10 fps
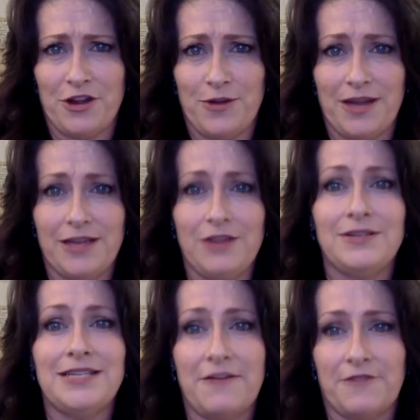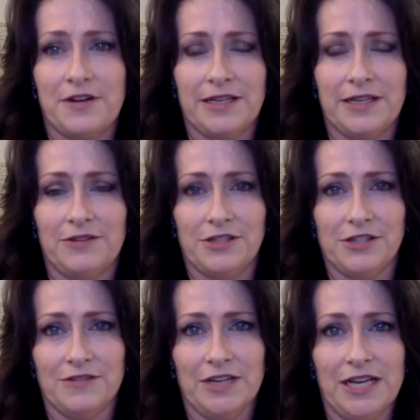and you definitely don't
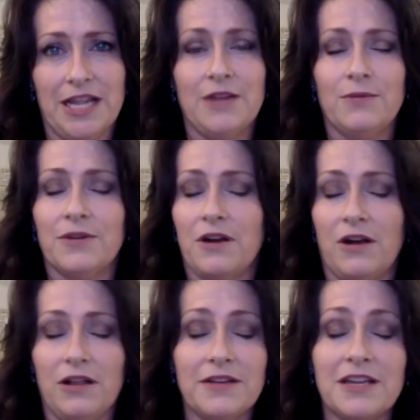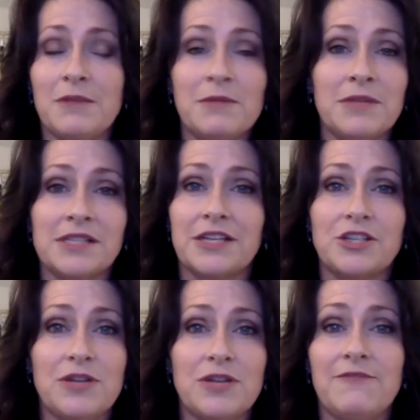deserve it with all the commitments
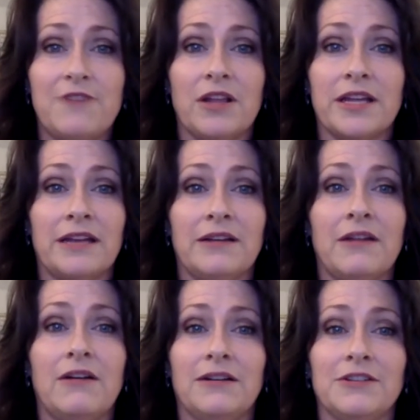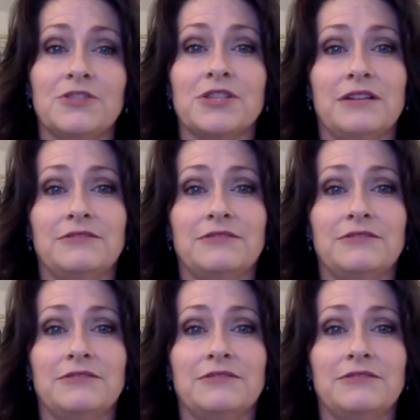that you keep falling in on yourself